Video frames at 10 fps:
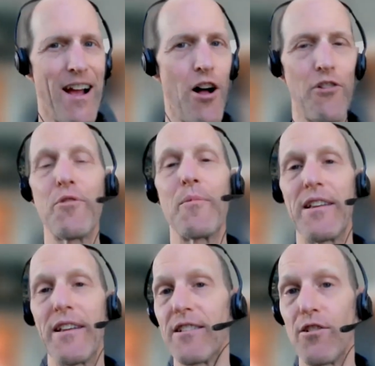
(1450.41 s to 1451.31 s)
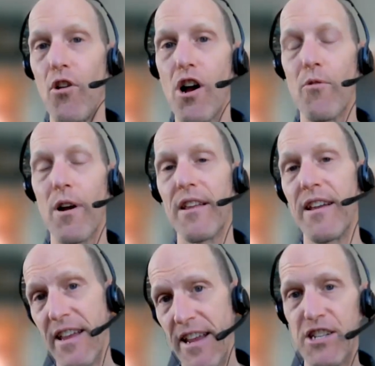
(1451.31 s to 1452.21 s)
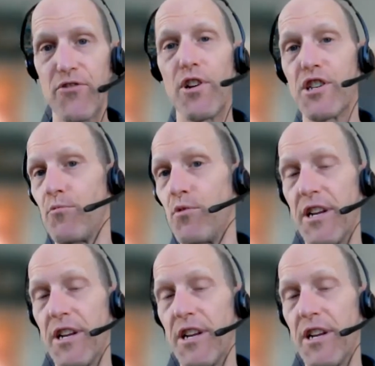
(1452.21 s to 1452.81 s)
ultimately, in the long run, it's fungible.